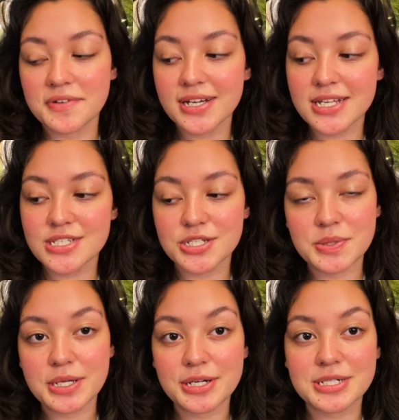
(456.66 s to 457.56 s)
you guys do
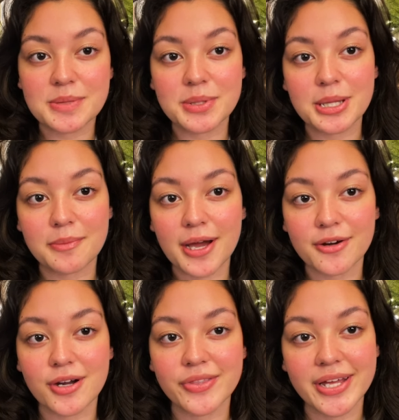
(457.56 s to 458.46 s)
hear something in the
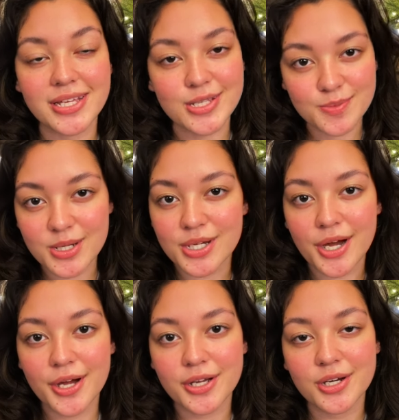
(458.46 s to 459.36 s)
background, that is my
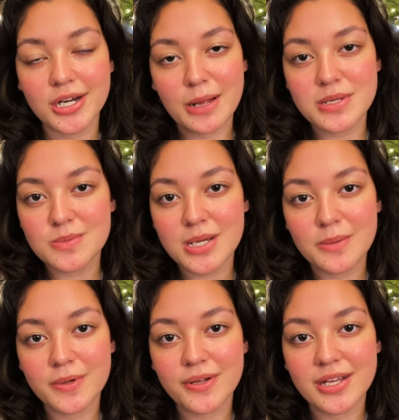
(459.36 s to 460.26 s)
dog. Her name is
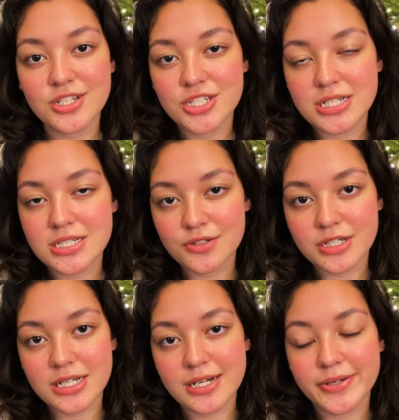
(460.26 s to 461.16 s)
Mabel and she is a
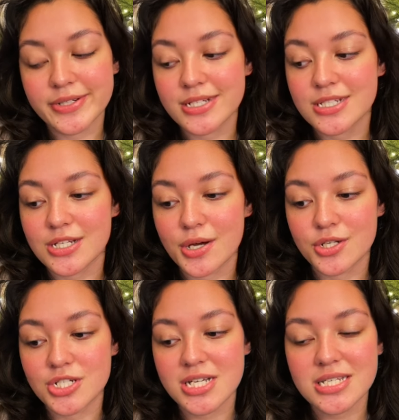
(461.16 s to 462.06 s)
Greyhound. So
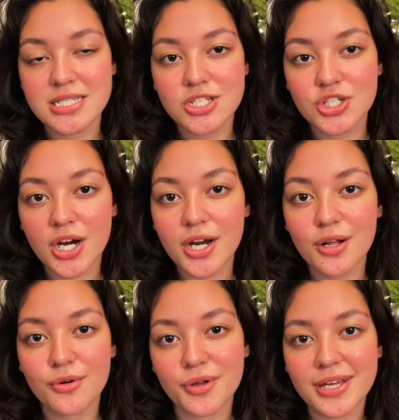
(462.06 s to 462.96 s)
just try to
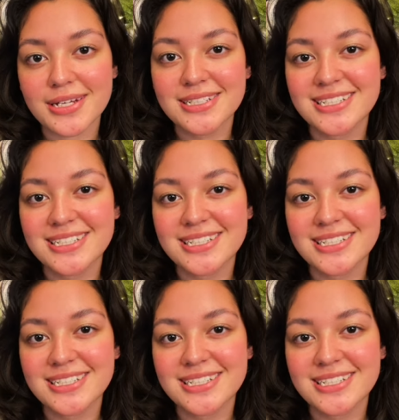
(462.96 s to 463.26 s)
ignore that.